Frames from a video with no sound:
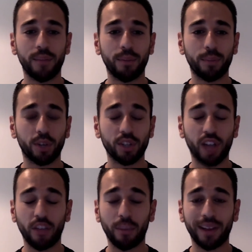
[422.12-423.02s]
because
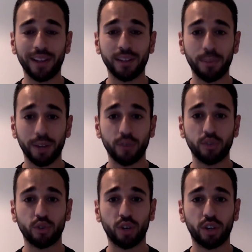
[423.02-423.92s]
other players are bigger and
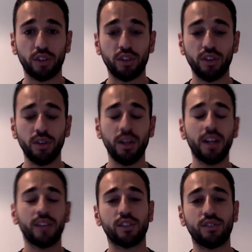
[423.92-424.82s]
stronger than you,
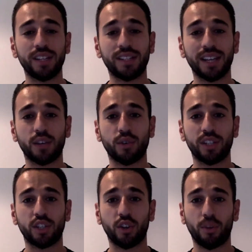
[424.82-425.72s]
then you need to
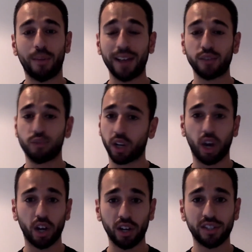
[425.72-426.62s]
increase your mass
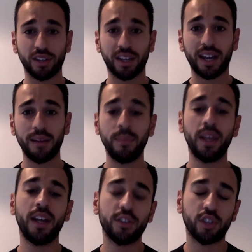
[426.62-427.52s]
regardless, okay?
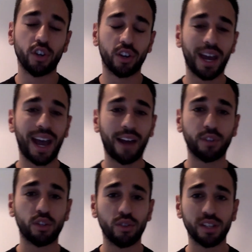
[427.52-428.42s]
So you're going to have
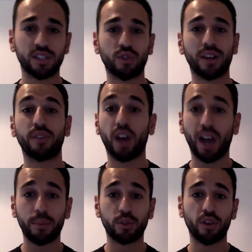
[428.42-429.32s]
to do this strength and
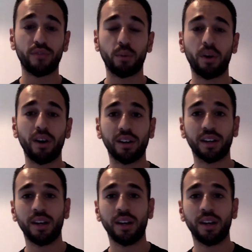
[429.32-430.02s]
hypertrophy work.